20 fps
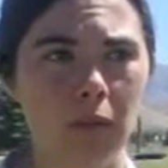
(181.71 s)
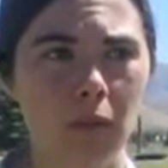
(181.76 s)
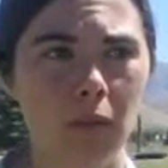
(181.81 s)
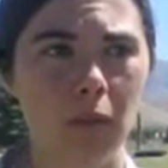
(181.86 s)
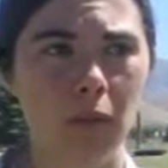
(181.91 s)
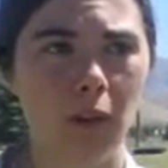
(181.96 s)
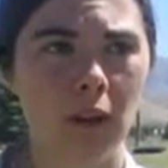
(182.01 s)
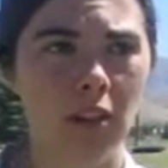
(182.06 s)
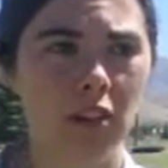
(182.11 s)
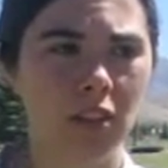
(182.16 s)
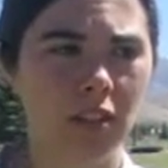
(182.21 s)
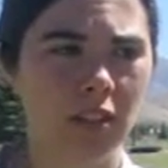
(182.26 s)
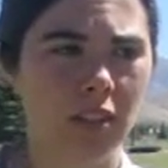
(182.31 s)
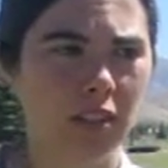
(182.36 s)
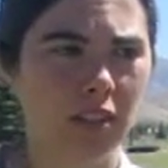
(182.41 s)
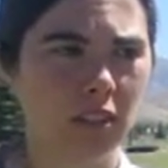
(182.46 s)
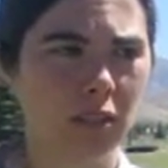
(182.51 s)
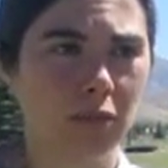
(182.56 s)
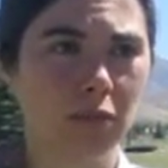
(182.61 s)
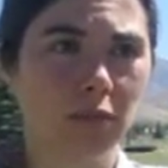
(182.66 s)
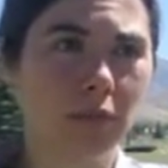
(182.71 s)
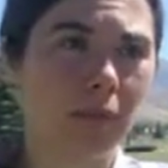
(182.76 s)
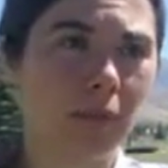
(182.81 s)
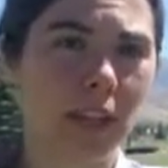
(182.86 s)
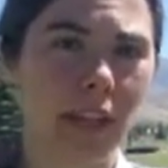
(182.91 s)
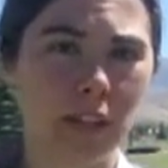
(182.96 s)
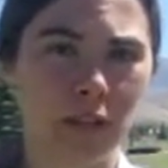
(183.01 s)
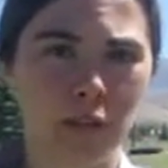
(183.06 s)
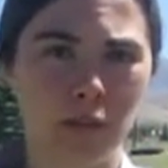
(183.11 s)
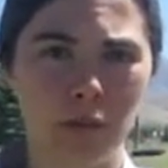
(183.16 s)
if you want to just do
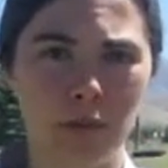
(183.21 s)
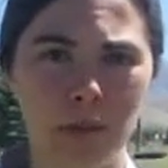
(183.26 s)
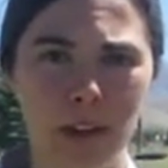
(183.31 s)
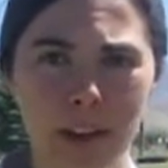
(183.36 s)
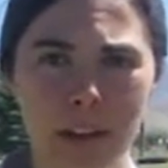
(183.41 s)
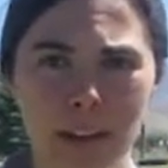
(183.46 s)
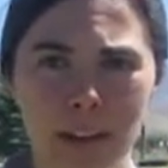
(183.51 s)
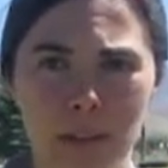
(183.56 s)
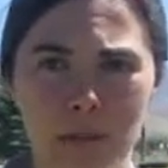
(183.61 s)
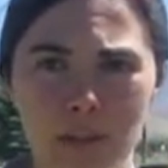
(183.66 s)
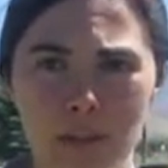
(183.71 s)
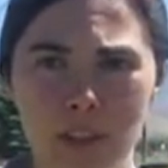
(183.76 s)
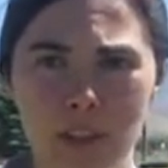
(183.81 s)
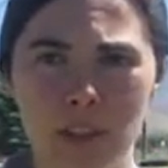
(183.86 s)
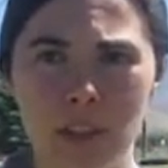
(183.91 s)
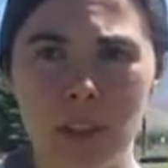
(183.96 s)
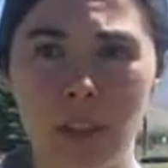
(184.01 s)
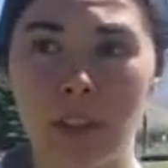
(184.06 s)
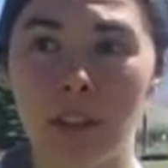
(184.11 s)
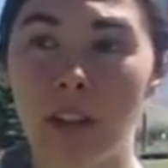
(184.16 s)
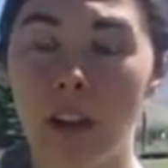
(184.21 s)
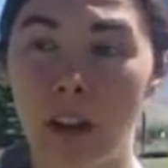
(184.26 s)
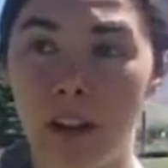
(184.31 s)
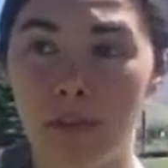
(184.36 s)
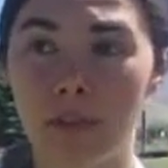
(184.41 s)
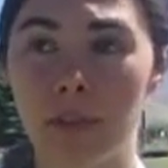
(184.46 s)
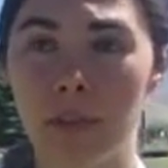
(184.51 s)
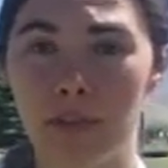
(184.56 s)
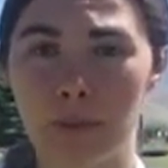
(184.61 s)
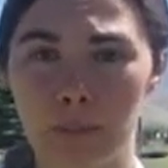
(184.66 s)
some leisure riding, which a
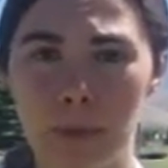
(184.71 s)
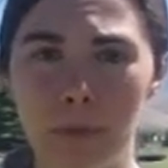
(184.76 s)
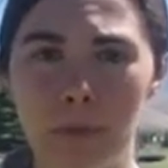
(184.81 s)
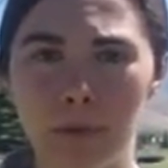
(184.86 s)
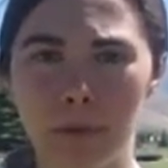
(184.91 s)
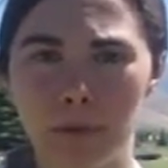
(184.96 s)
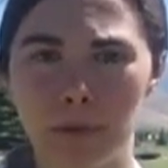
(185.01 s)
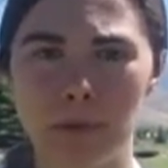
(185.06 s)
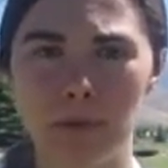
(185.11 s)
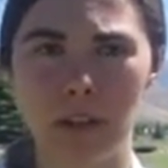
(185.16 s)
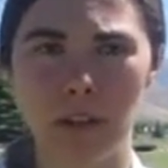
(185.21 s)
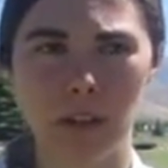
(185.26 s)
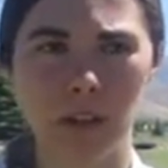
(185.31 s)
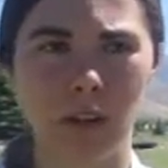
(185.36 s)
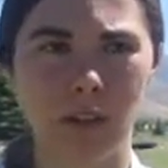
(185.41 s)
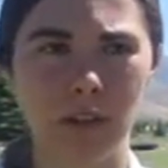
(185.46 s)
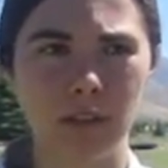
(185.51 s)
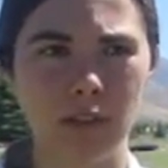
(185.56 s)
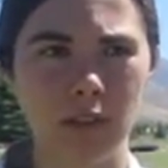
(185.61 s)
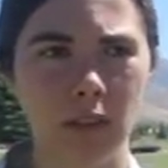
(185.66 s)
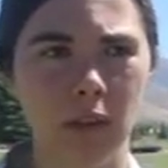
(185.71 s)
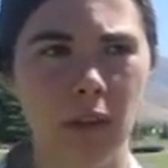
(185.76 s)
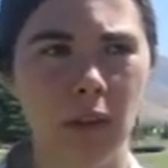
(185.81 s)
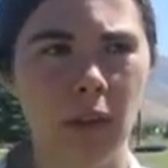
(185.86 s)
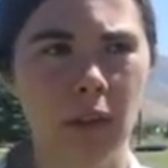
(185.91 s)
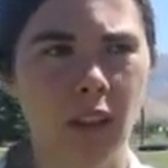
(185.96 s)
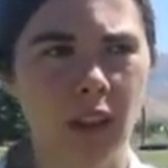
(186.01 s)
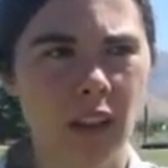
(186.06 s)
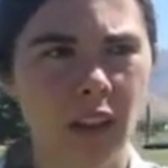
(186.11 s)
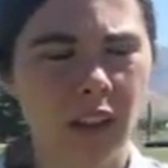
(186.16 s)
lot of other people do here
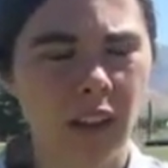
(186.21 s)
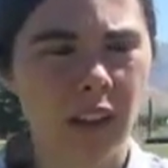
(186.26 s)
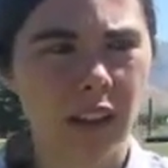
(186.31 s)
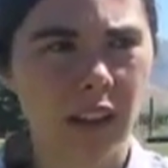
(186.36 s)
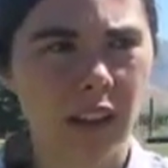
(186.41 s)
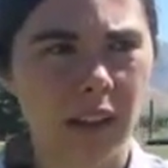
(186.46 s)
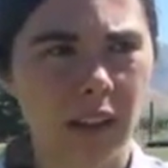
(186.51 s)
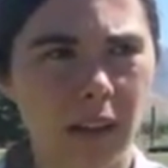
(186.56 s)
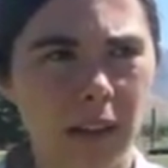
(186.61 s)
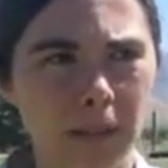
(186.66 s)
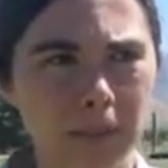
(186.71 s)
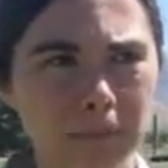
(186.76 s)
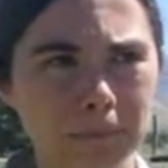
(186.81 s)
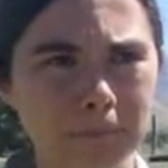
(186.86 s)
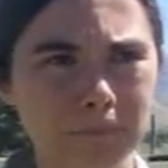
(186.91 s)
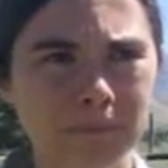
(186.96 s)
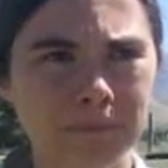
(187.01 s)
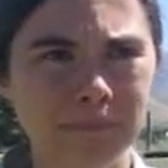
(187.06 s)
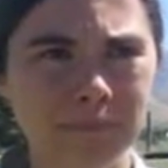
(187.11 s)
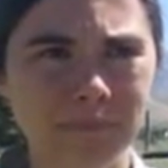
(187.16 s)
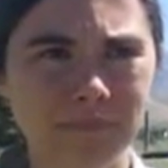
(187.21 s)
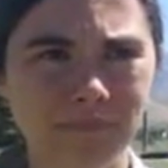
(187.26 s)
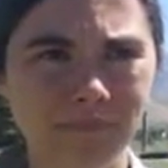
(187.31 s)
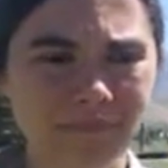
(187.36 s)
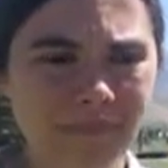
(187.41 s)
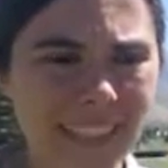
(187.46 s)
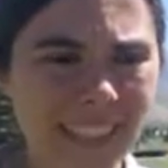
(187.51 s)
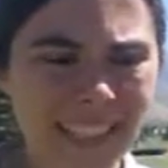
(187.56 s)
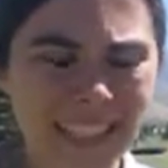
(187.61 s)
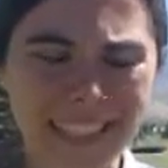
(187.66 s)
also. Um,
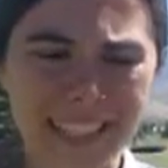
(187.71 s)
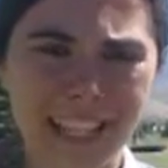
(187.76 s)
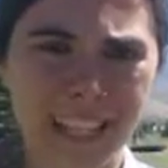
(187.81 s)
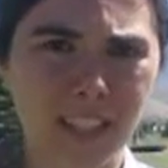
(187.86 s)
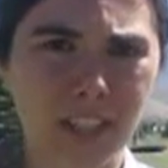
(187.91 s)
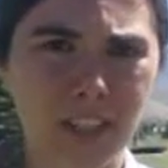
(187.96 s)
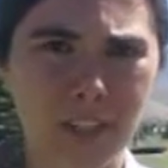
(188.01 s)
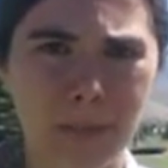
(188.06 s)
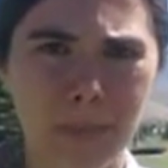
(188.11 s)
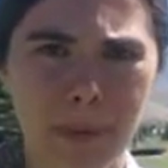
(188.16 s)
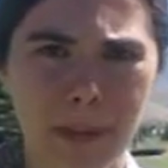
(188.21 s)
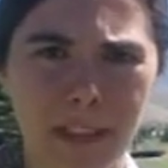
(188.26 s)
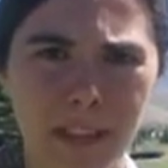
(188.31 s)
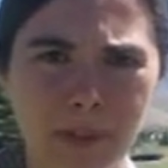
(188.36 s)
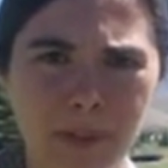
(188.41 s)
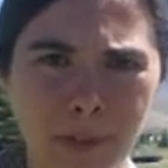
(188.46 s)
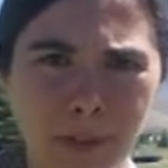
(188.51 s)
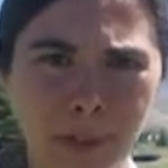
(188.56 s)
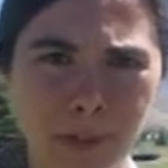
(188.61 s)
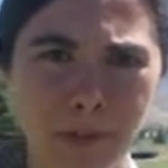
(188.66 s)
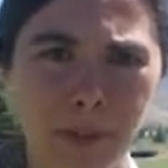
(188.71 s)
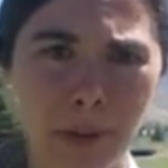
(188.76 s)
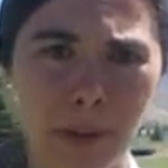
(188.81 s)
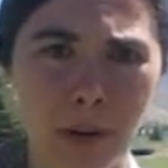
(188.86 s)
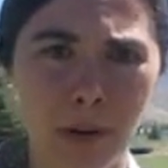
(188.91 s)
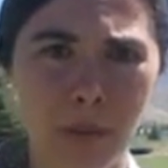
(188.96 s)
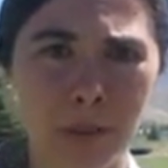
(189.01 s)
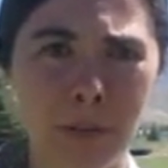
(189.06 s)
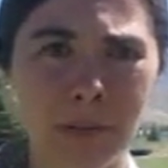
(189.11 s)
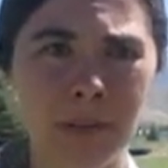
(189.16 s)
kind of just depends where you
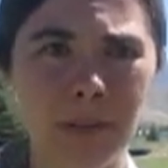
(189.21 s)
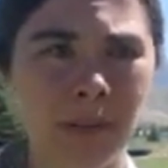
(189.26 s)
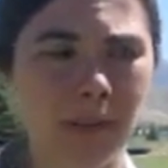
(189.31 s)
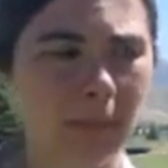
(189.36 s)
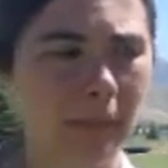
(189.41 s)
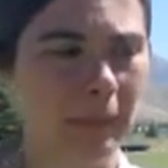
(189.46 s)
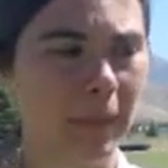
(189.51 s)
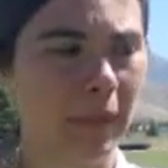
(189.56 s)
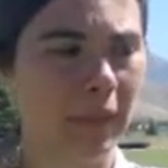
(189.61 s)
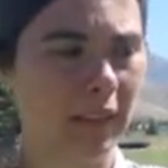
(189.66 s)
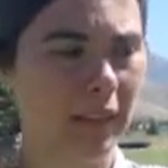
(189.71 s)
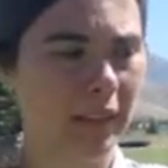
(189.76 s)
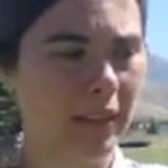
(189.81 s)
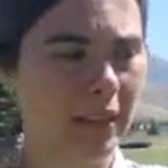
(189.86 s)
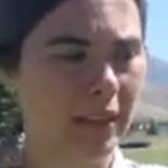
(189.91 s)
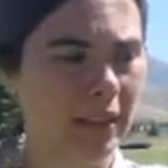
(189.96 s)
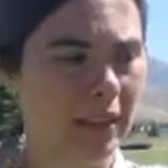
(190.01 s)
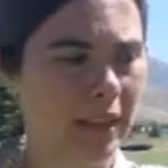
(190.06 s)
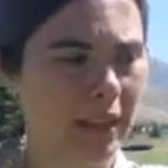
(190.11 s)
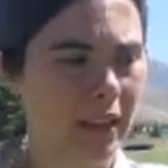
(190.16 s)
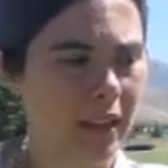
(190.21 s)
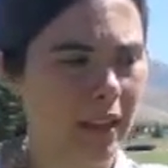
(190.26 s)
go, but